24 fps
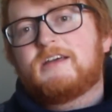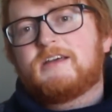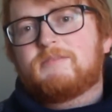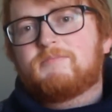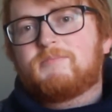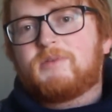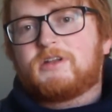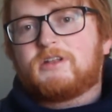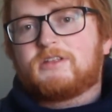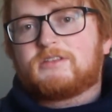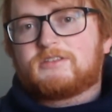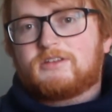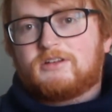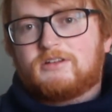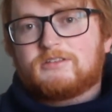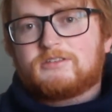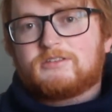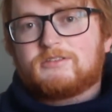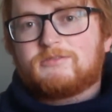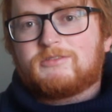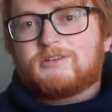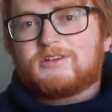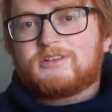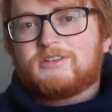But it's
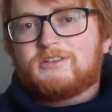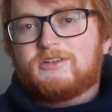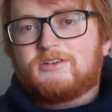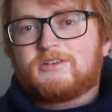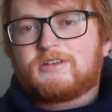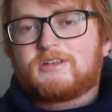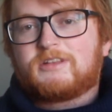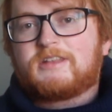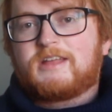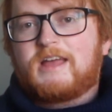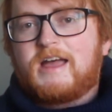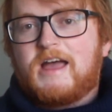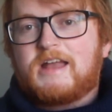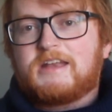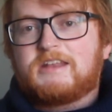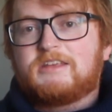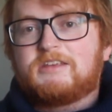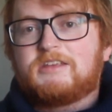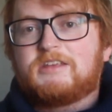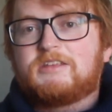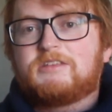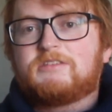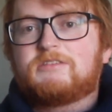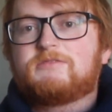also worth noting that
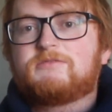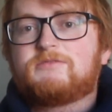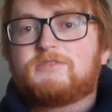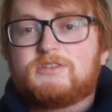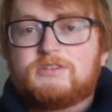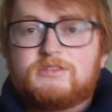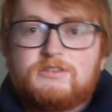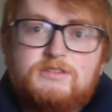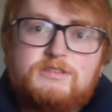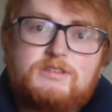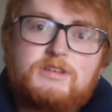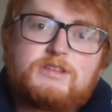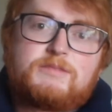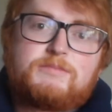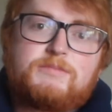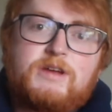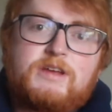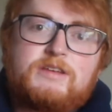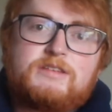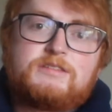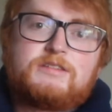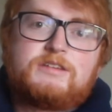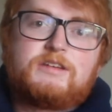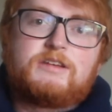any views
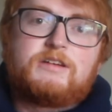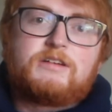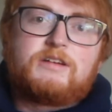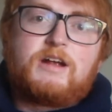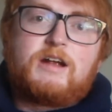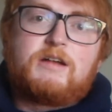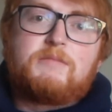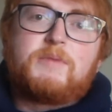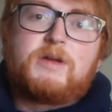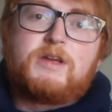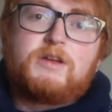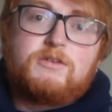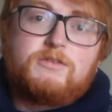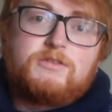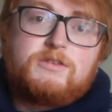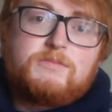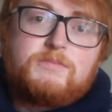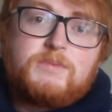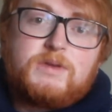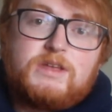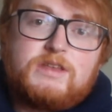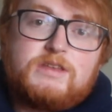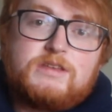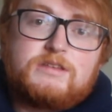expressed here are my own
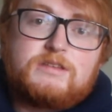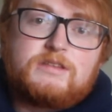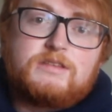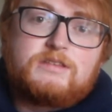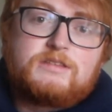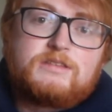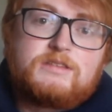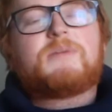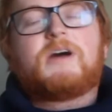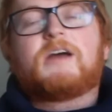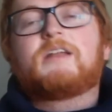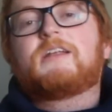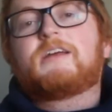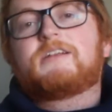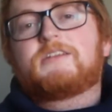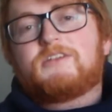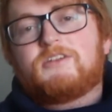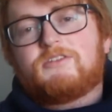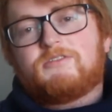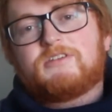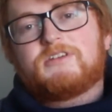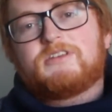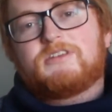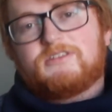opinions. But I'd like to
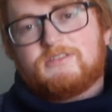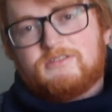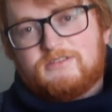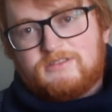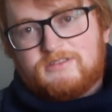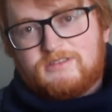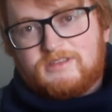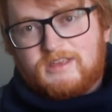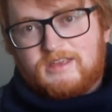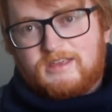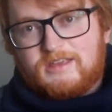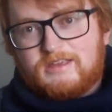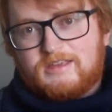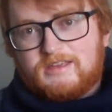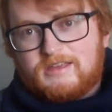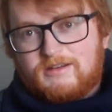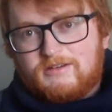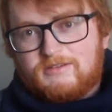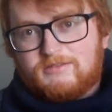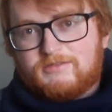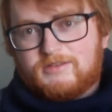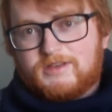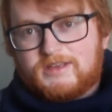know what you think of